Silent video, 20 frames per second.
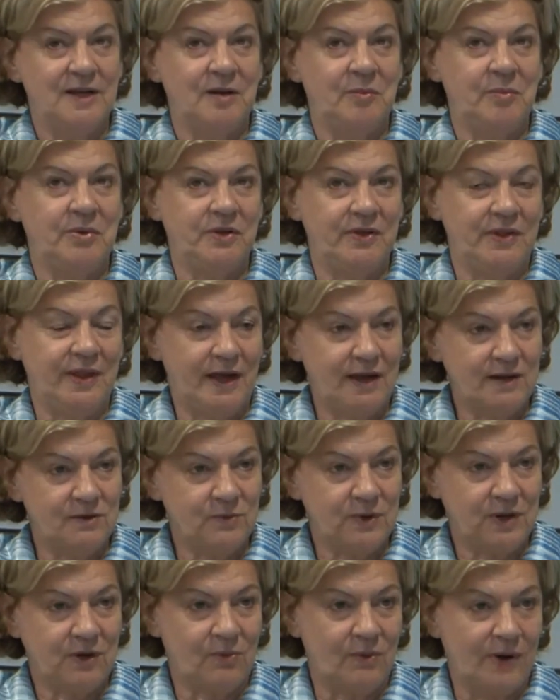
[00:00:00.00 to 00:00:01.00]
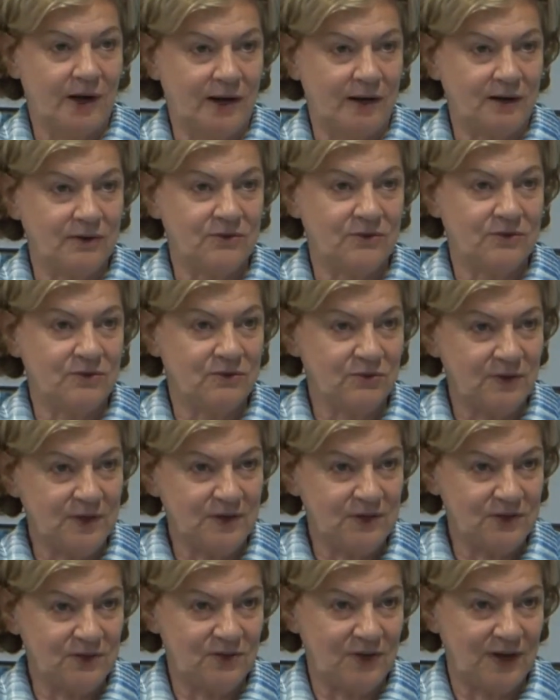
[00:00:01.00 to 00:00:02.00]
But that requires a
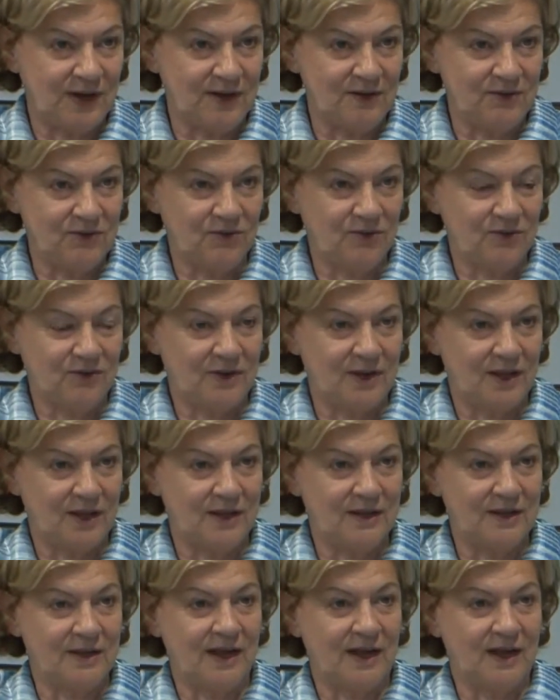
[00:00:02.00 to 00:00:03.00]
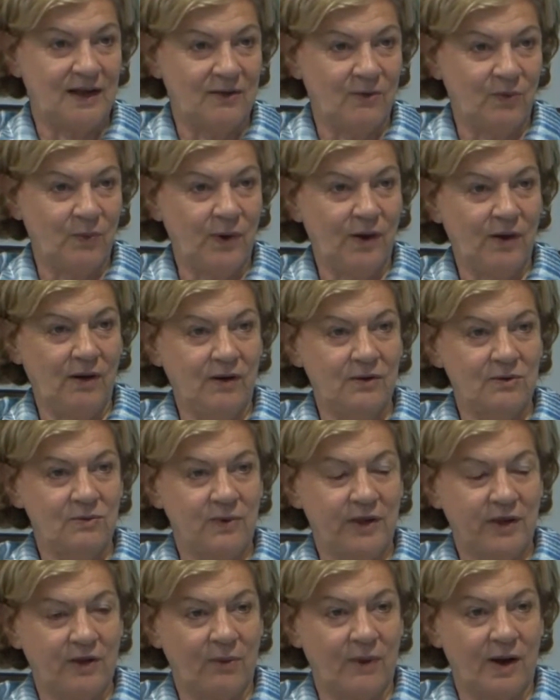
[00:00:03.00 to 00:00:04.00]
treaty change that will
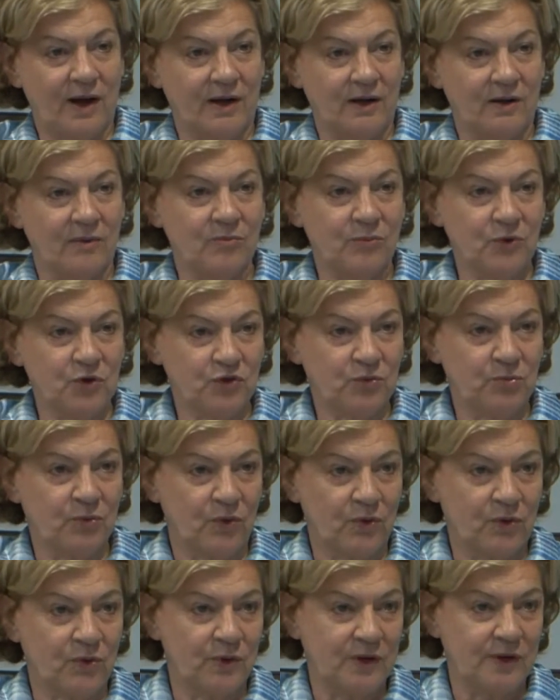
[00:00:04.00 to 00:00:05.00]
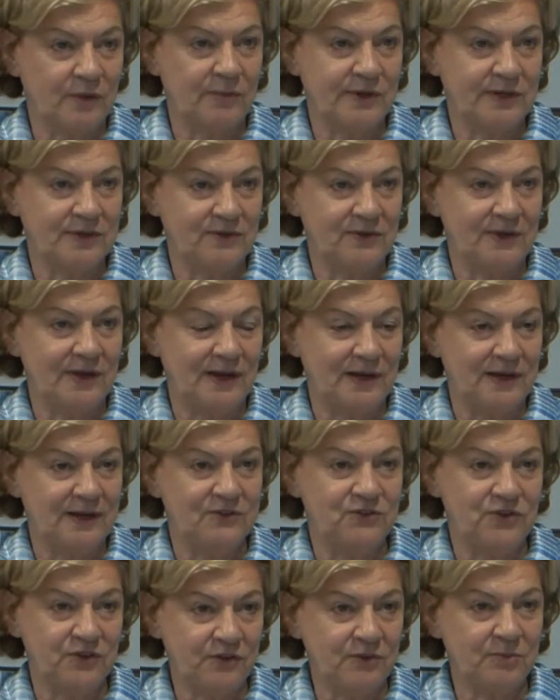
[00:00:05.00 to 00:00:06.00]
require much more credibility and
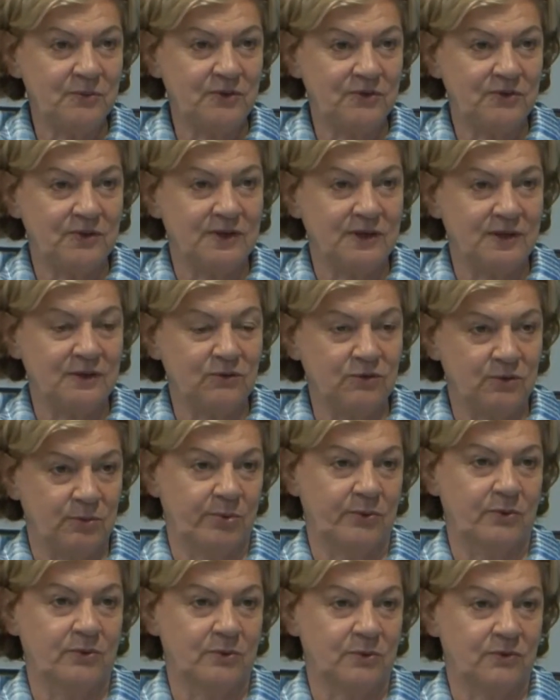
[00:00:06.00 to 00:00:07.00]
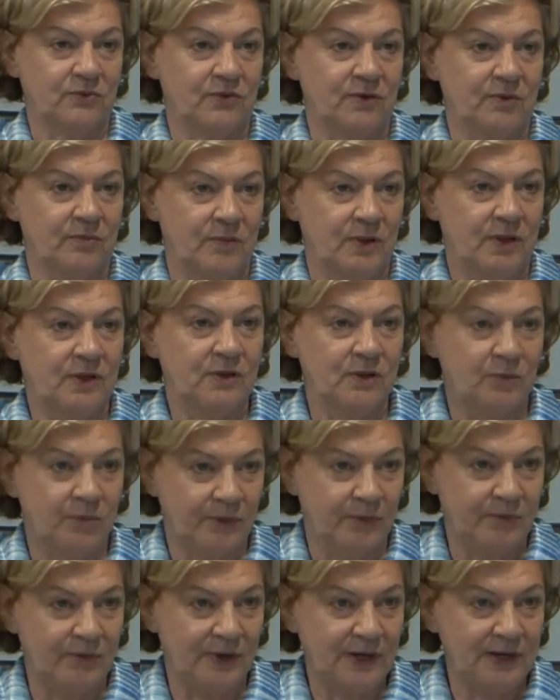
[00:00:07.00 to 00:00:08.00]
legitimacy and support from the
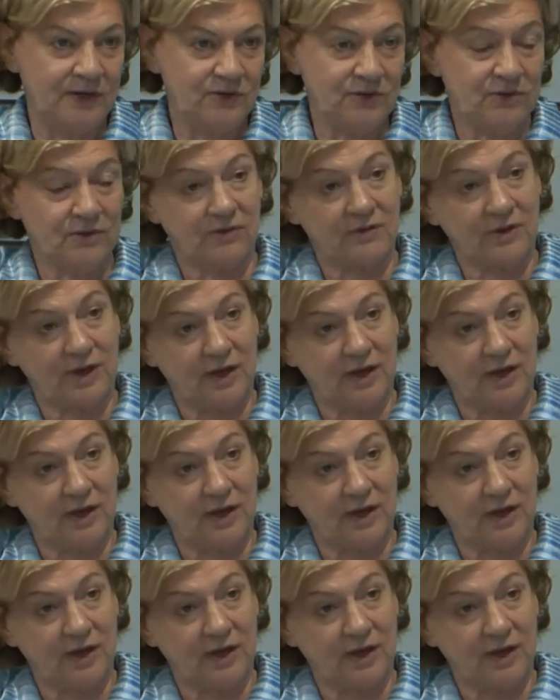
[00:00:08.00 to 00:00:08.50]
populations